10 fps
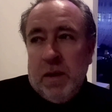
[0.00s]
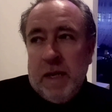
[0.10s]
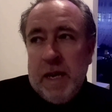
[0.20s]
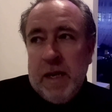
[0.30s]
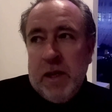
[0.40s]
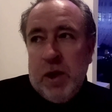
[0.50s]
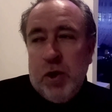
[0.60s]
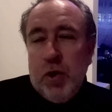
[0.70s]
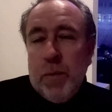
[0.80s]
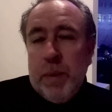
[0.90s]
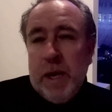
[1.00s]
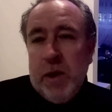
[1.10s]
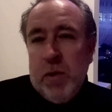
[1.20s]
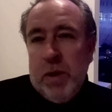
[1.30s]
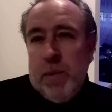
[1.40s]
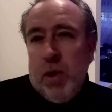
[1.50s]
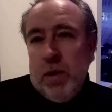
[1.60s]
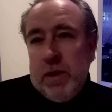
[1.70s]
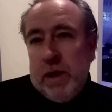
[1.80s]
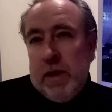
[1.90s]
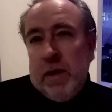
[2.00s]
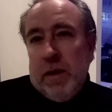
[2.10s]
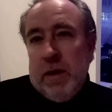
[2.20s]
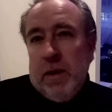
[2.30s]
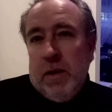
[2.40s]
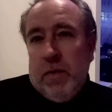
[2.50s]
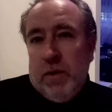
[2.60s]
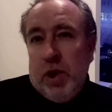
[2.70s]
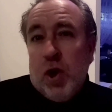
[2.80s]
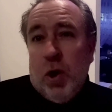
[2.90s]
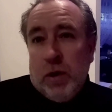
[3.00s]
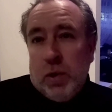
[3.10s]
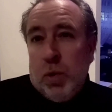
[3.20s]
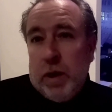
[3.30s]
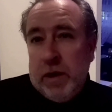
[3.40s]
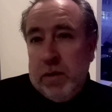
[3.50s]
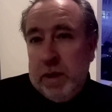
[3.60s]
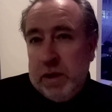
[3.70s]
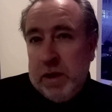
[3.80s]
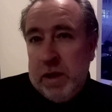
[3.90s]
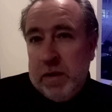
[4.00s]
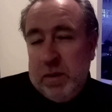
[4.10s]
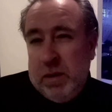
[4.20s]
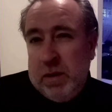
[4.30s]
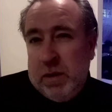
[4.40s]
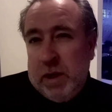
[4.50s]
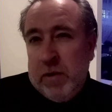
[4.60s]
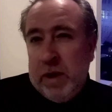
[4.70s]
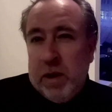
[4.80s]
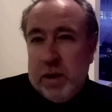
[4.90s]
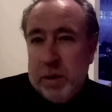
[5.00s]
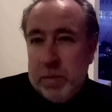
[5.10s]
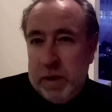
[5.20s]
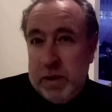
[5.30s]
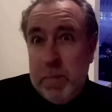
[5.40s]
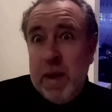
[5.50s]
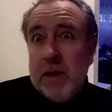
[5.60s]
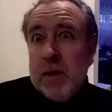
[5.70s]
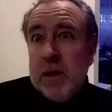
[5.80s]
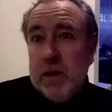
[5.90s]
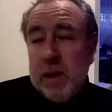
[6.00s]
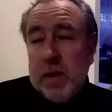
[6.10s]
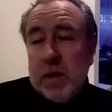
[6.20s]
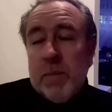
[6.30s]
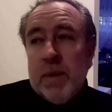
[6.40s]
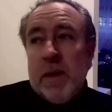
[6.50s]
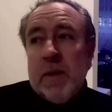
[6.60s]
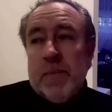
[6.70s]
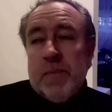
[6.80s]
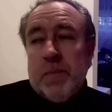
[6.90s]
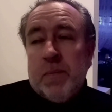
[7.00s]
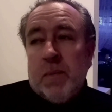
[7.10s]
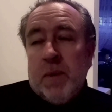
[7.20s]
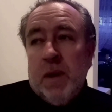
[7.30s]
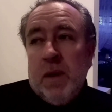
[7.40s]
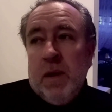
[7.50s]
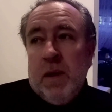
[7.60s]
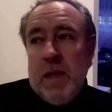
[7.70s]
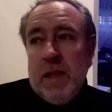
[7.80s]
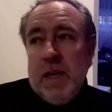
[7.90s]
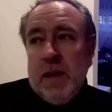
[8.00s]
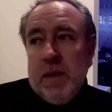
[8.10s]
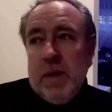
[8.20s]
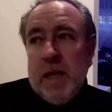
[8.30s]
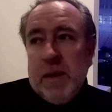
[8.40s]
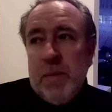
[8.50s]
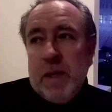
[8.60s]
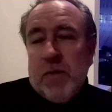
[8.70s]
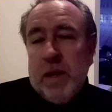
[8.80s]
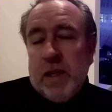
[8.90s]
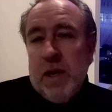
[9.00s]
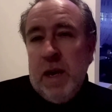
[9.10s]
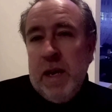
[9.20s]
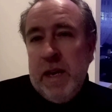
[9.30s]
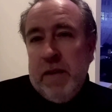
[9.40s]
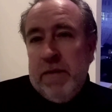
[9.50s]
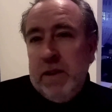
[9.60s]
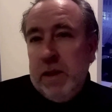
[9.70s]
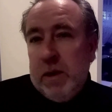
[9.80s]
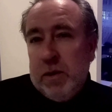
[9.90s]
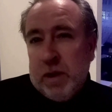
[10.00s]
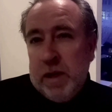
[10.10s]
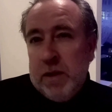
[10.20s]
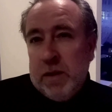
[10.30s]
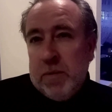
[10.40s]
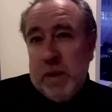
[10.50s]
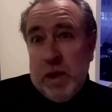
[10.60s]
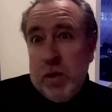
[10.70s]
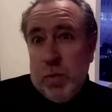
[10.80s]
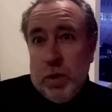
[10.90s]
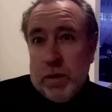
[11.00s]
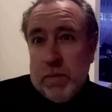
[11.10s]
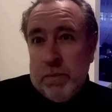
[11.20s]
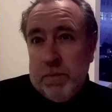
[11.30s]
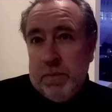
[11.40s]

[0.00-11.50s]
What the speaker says: they had a European-only policy for the guards working on their sites. This is security guard companies, big security guard companies. And he said as a mixed race guy, he could visit those sites, but he couldn't work them.